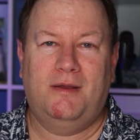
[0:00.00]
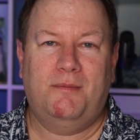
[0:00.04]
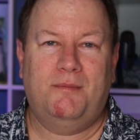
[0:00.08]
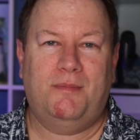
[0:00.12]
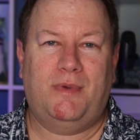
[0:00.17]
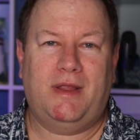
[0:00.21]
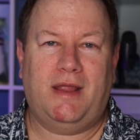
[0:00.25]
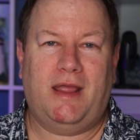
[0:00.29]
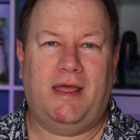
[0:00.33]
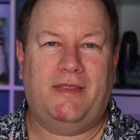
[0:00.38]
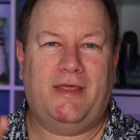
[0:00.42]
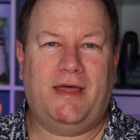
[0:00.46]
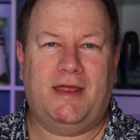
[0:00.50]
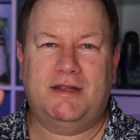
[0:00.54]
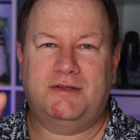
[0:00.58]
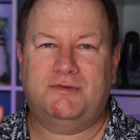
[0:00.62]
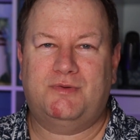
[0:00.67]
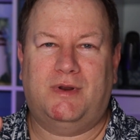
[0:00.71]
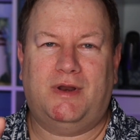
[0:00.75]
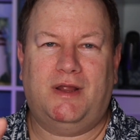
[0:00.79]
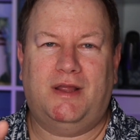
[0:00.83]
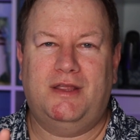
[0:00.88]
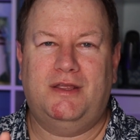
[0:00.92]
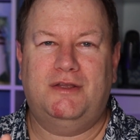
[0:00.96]
But yeah, that is
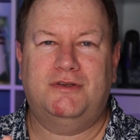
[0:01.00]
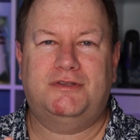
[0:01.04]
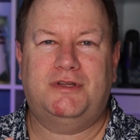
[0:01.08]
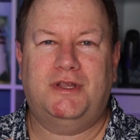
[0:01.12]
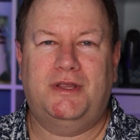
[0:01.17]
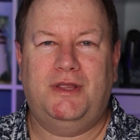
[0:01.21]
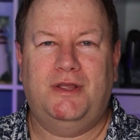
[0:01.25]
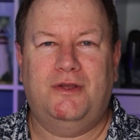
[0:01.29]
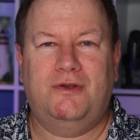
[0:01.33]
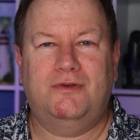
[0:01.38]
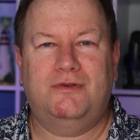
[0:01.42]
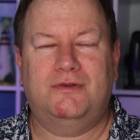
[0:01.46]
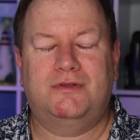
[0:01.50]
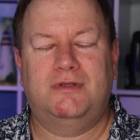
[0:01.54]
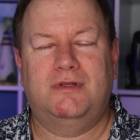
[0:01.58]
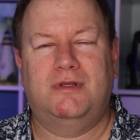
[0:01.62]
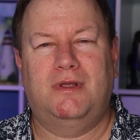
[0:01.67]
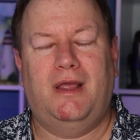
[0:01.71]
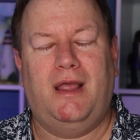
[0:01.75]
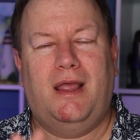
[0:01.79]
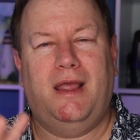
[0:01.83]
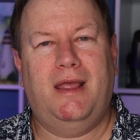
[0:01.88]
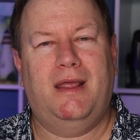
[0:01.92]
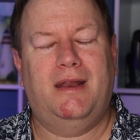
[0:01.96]
what I used to use,
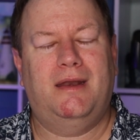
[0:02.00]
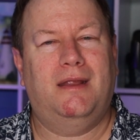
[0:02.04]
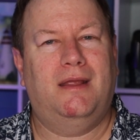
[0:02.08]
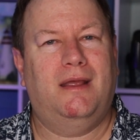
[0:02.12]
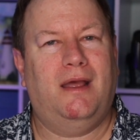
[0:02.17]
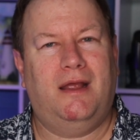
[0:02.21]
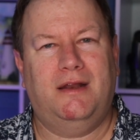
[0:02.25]
and